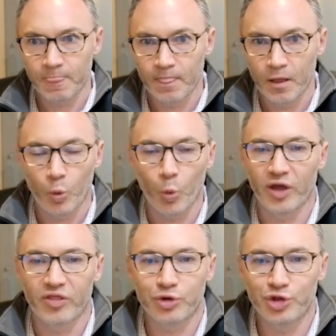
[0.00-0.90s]

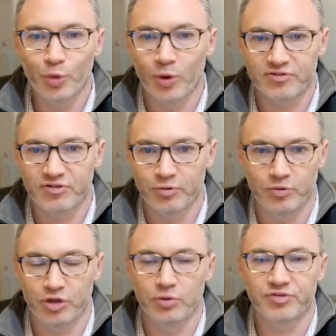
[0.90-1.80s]
whether you want to
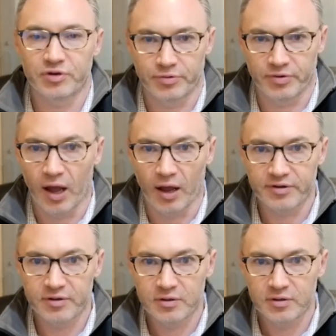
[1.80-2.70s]
use it or not,
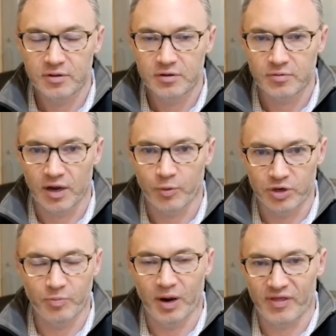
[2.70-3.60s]
right? When
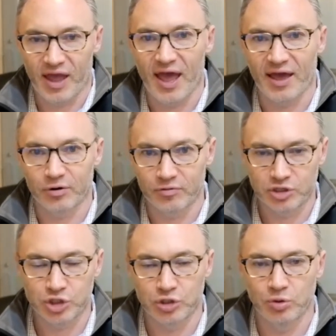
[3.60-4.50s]
you buy the hat or the
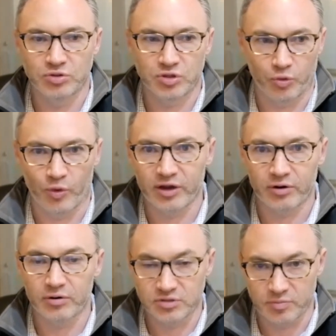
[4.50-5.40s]
shoes or the
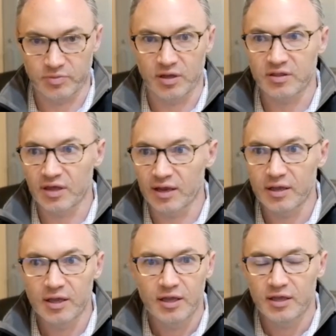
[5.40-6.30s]
record or something like that,
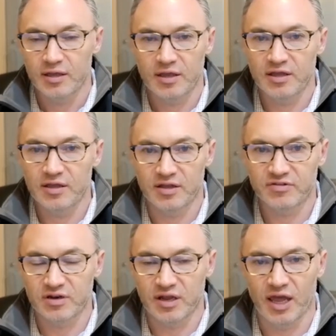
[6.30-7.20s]
it's
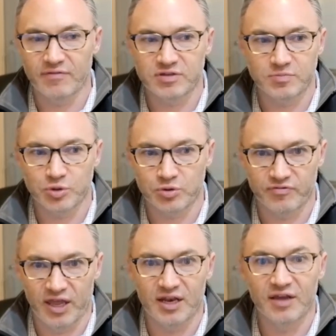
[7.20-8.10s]
going to have some sort of
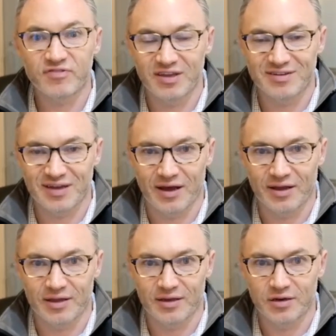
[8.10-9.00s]
NFT
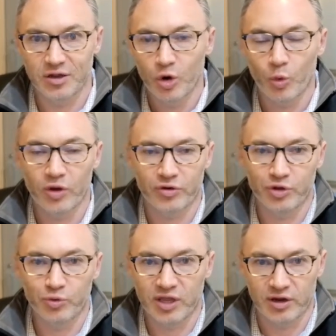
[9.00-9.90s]
tie-in, whether
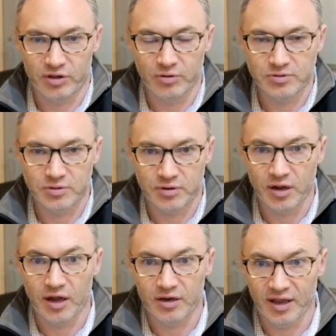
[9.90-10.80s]
you care to use it or
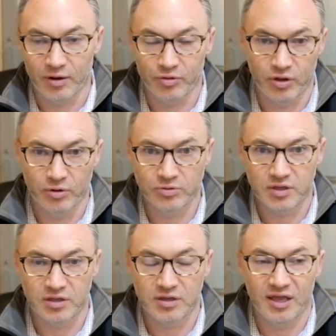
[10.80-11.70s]
not. Now, those
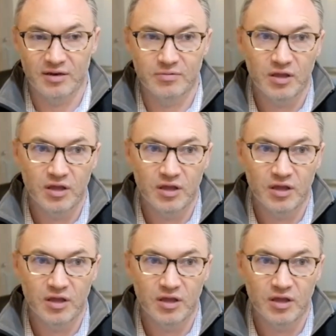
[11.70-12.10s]
and